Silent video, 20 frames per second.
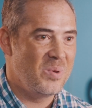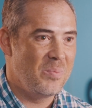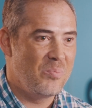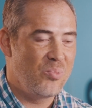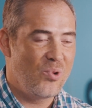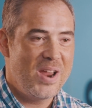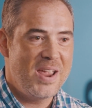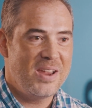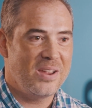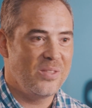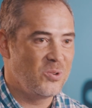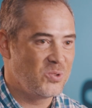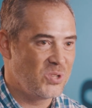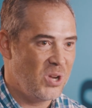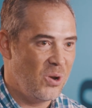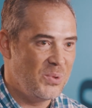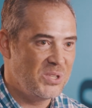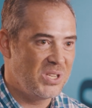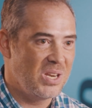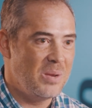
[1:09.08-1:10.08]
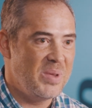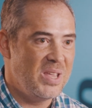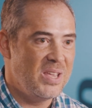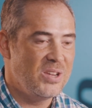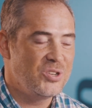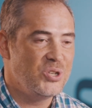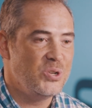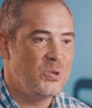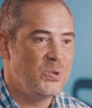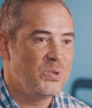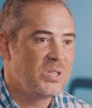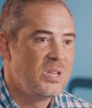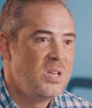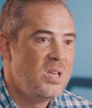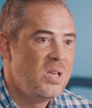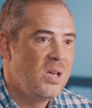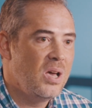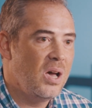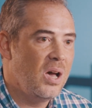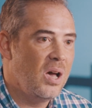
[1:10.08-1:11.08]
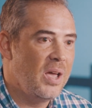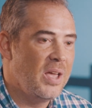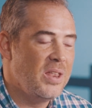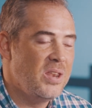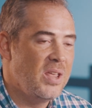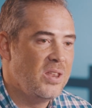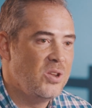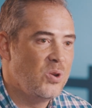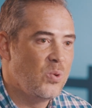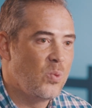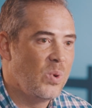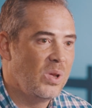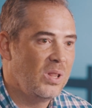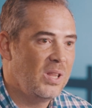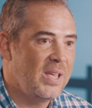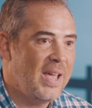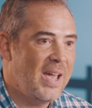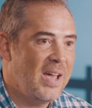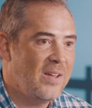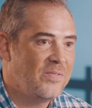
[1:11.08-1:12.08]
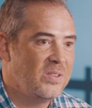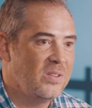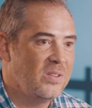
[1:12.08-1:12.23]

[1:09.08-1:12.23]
break, and there's always going to be issues, and you really have